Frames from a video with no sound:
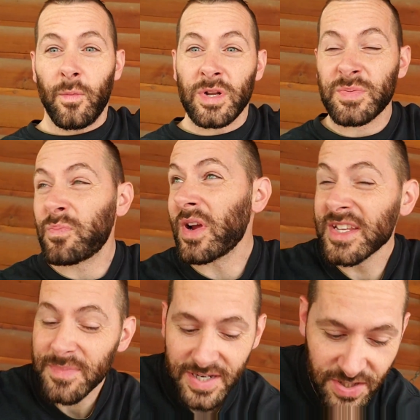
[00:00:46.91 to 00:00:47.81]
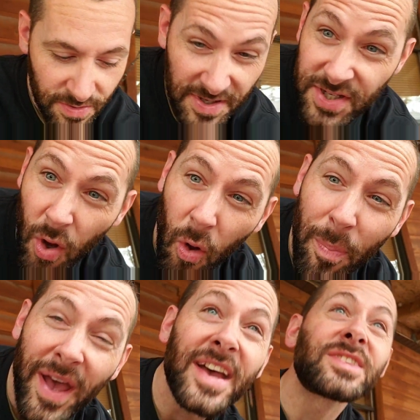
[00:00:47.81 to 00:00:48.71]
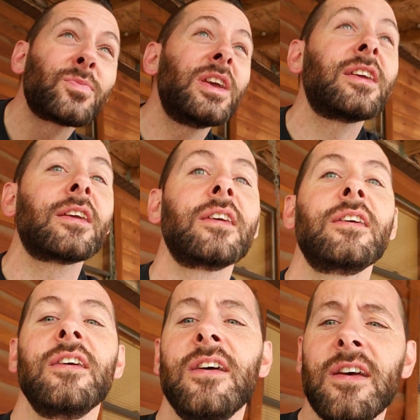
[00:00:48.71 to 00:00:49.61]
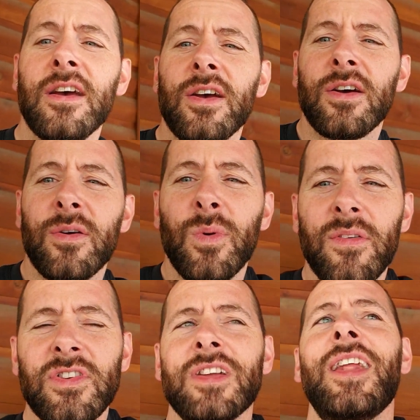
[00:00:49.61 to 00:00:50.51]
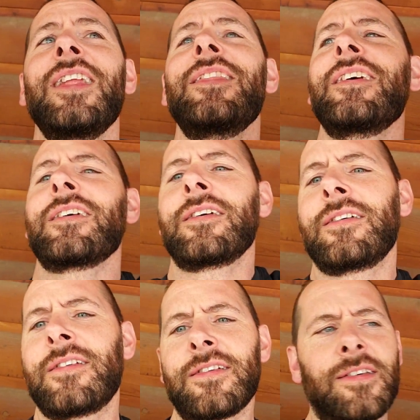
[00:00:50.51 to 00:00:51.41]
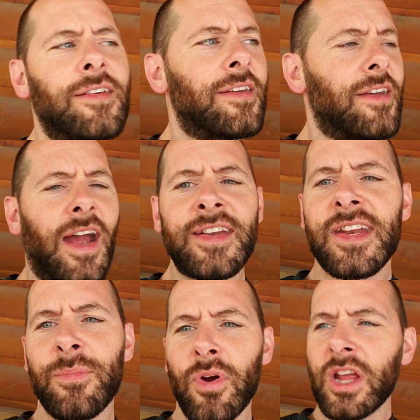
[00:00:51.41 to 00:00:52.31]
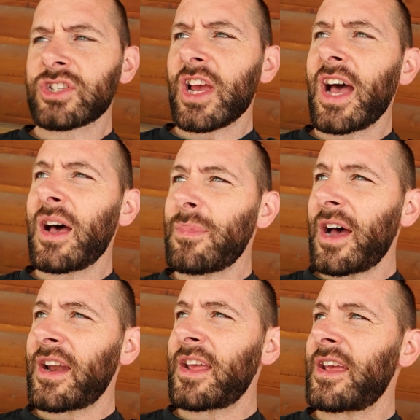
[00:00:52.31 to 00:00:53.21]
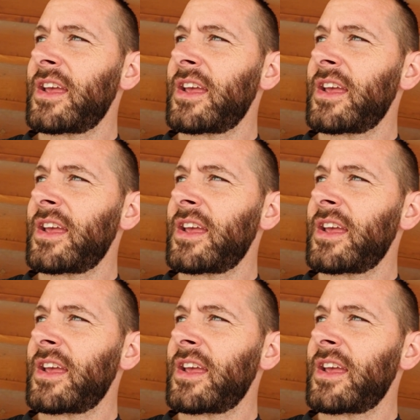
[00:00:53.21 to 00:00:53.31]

Which brings me to this whole past week. We haven't done anything. I did a brake job on